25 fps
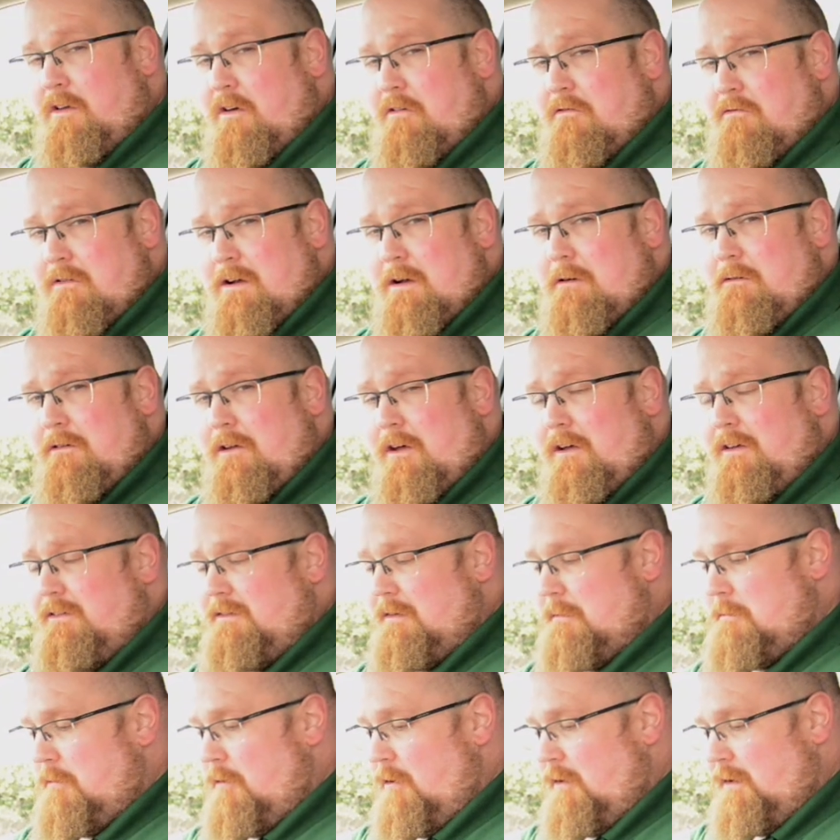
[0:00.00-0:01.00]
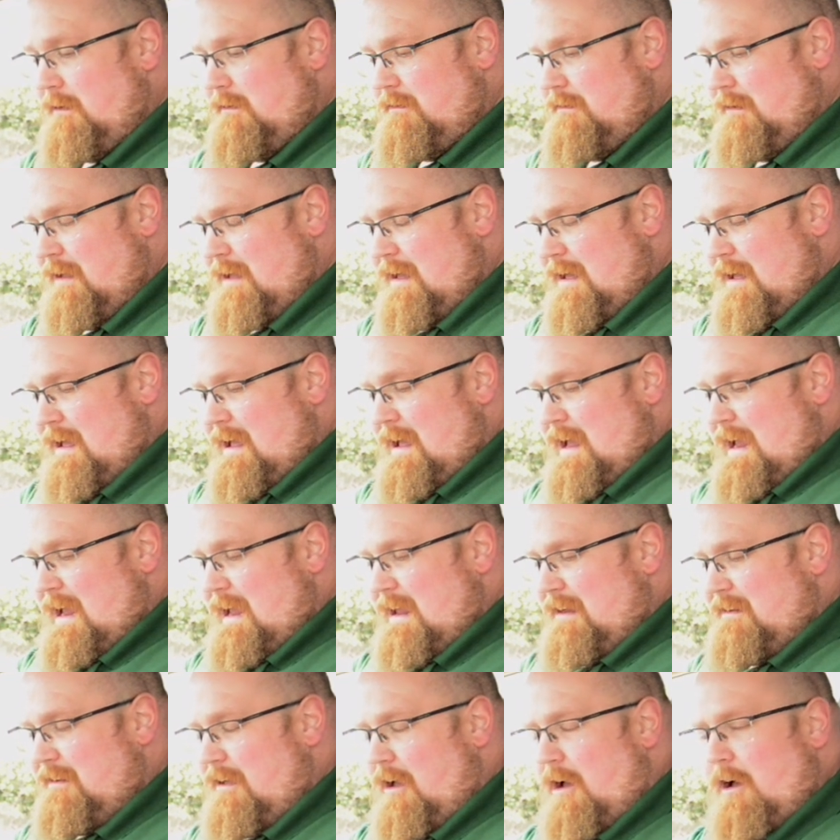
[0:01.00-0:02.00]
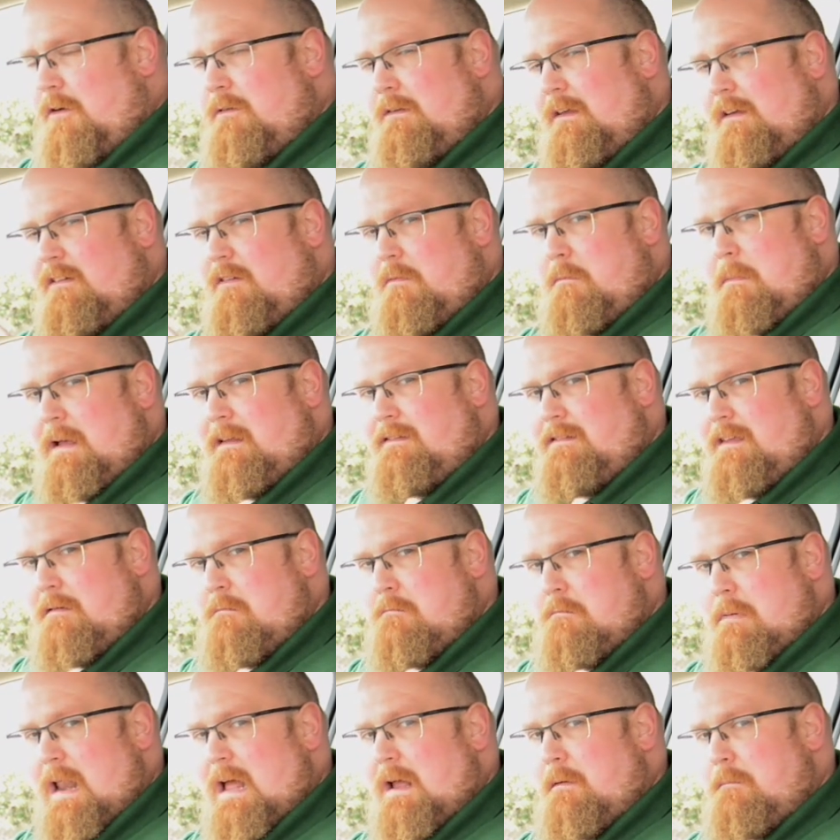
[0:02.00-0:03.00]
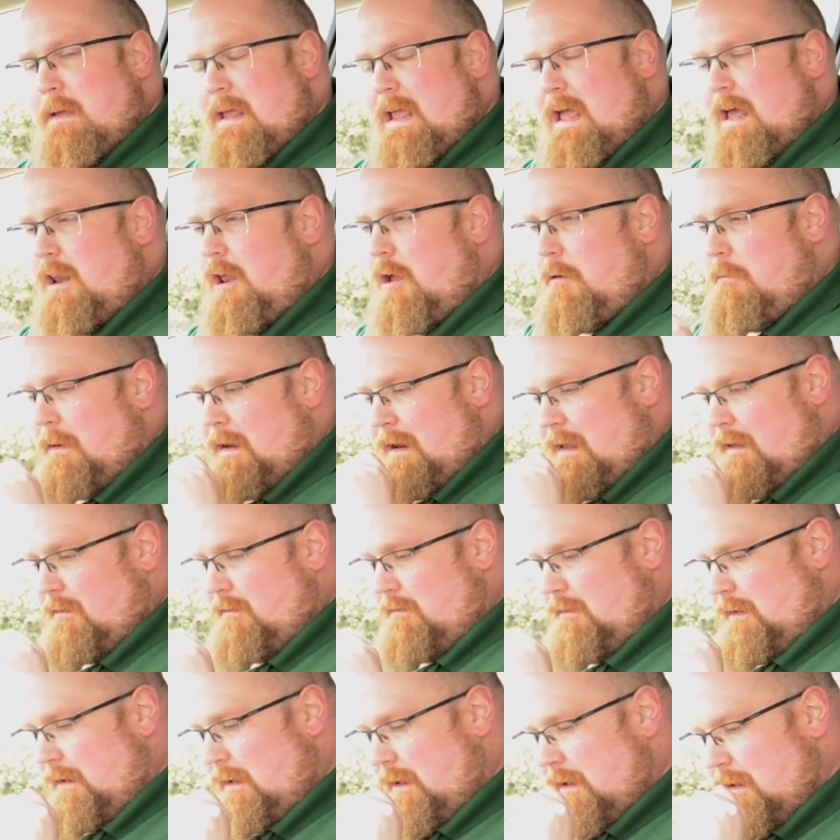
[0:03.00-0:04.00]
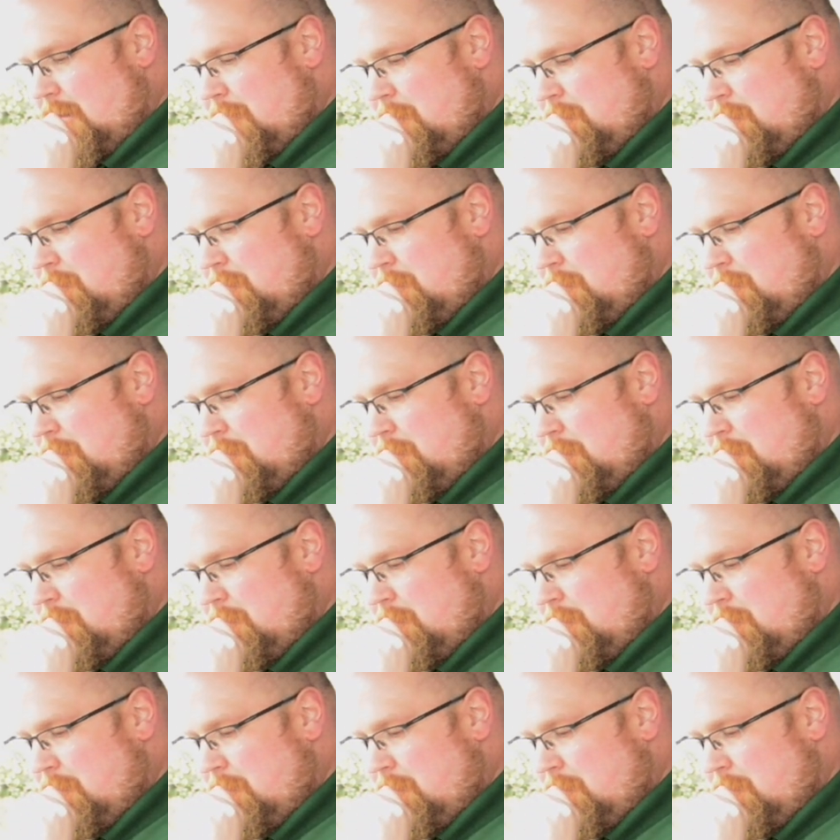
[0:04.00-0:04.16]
a real nice surprise is that I was expecting black piano plastic,